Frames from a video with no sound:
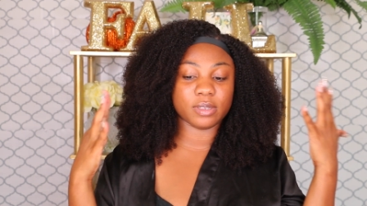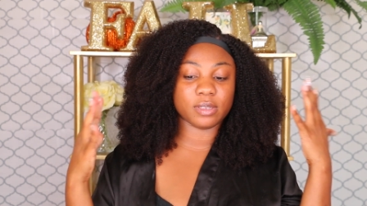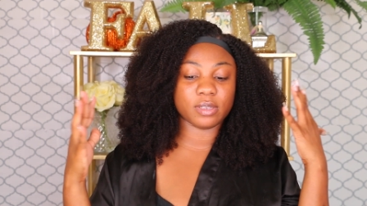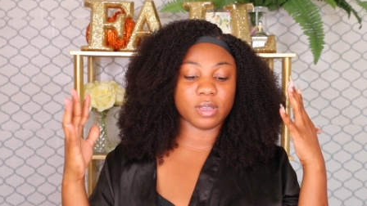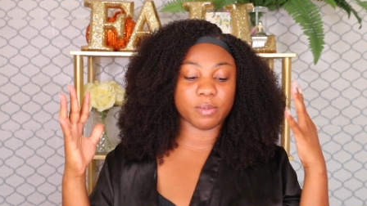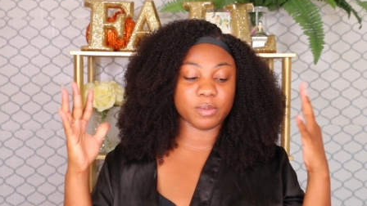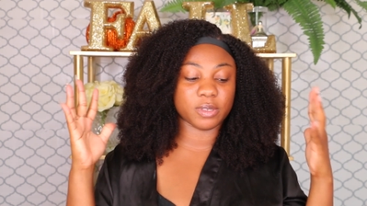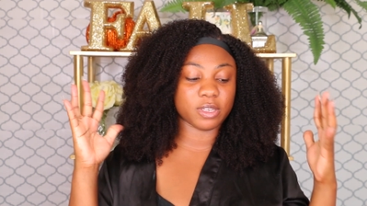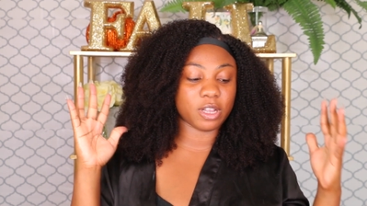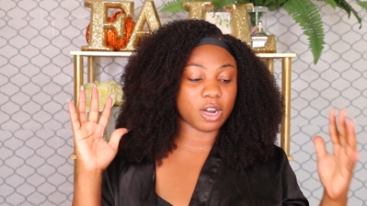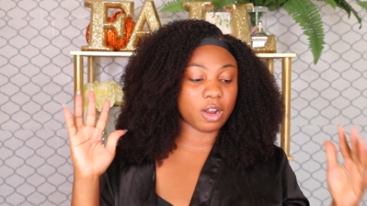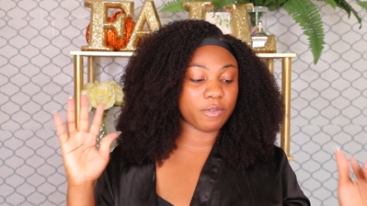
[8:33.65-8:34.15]

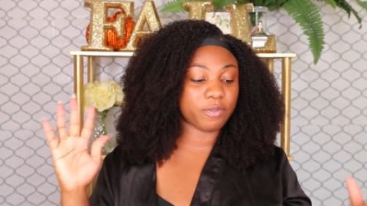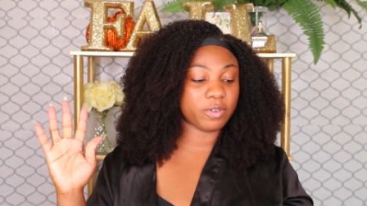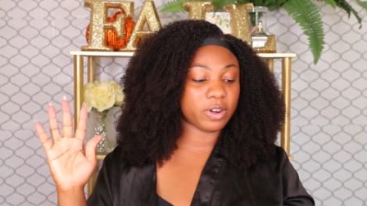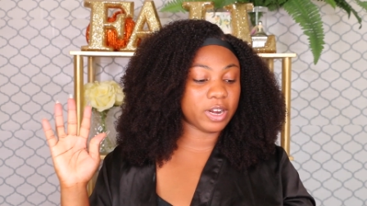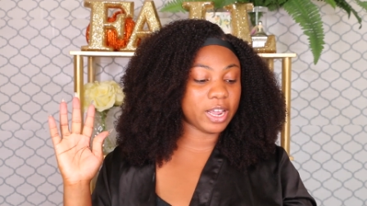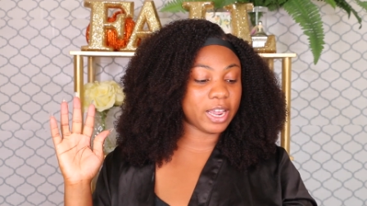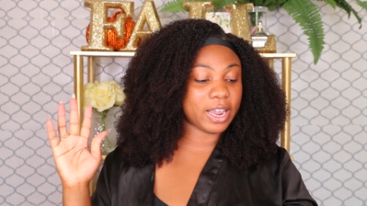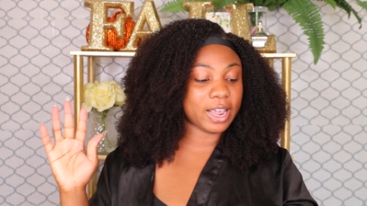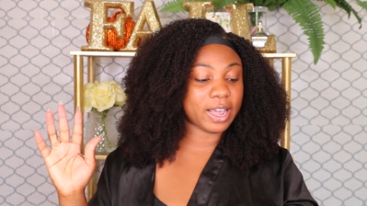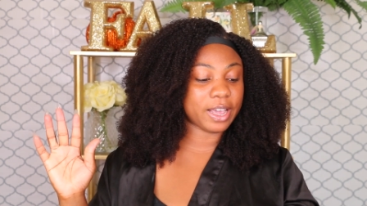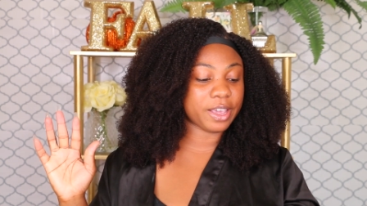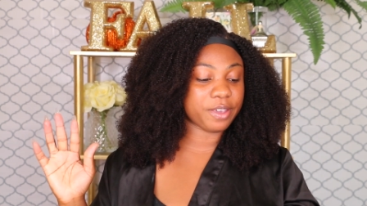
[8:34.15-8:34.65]
some sort of
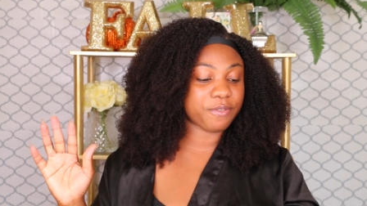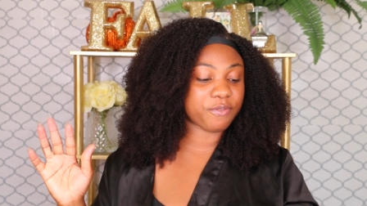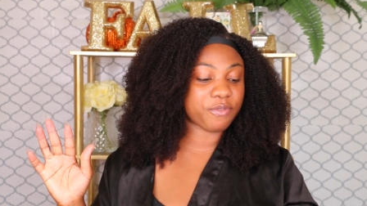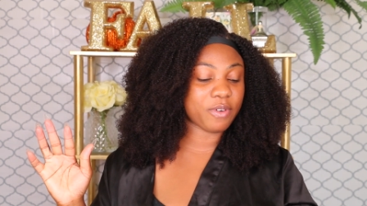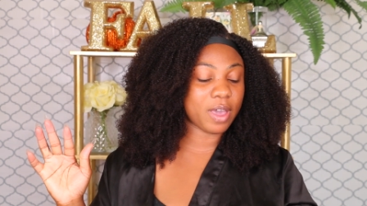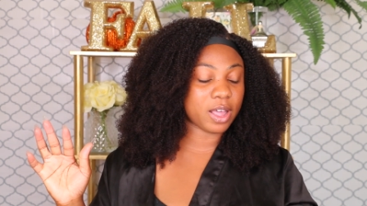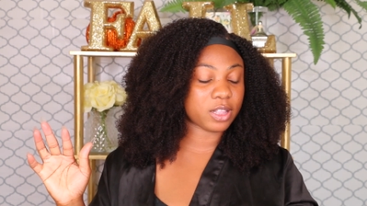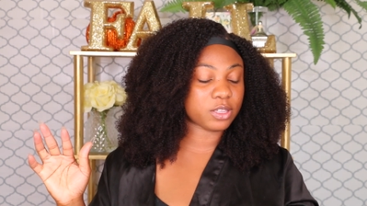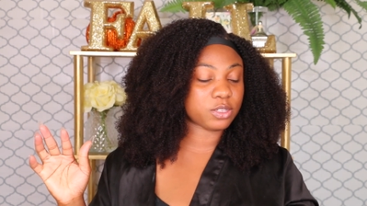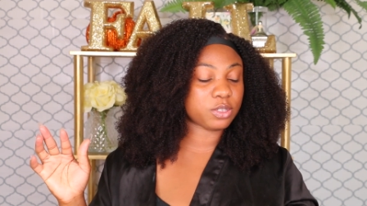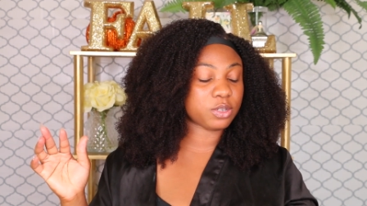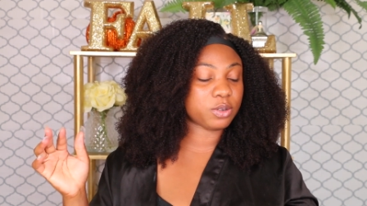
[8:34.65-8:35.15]
layer
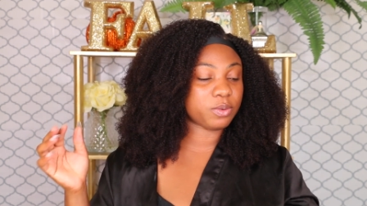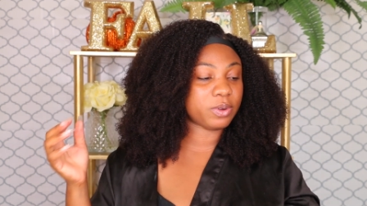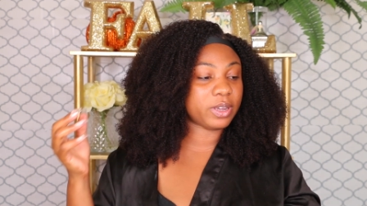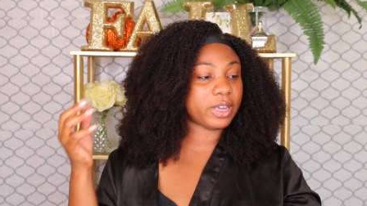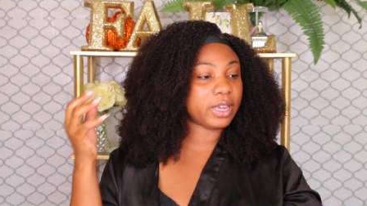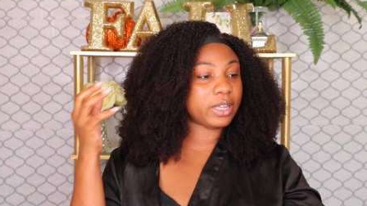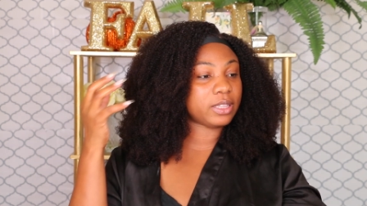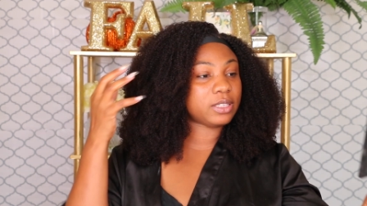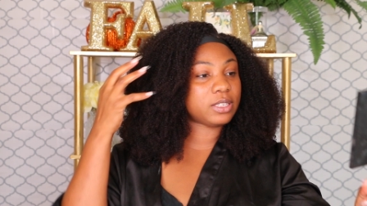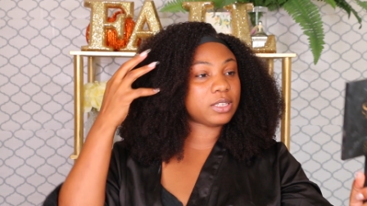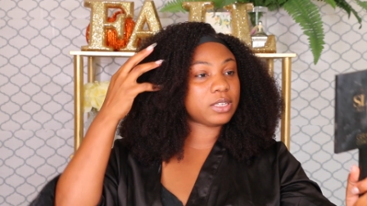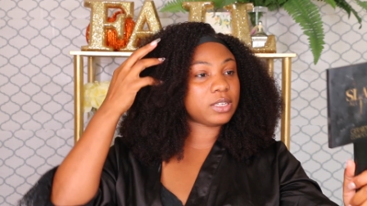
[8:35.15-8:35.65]
effect to
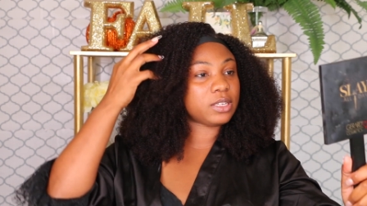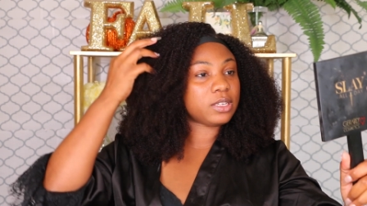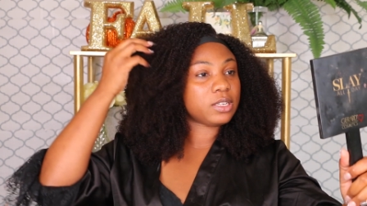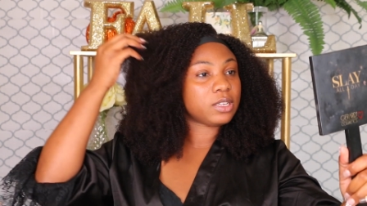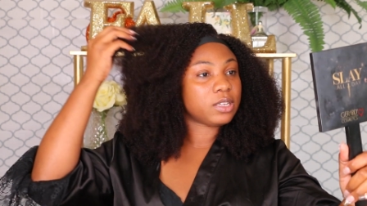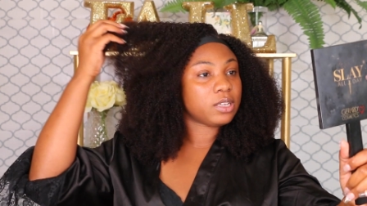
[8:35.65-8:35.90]
it.